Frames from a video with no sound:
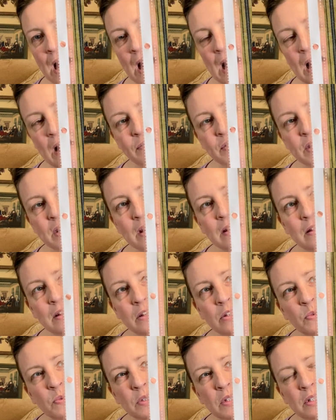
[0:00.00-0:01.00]
I've seen
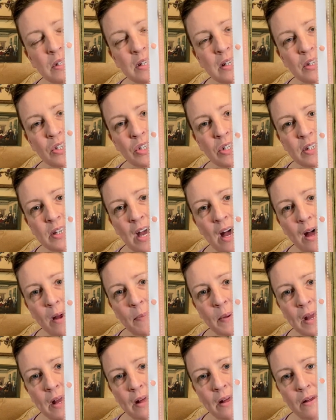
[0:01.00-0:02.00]
this one stitched up
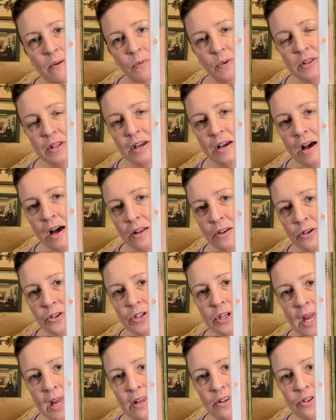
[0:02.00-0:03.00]
and with the color
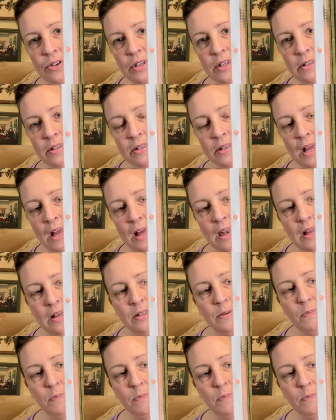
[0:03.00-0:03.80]
changes, and it's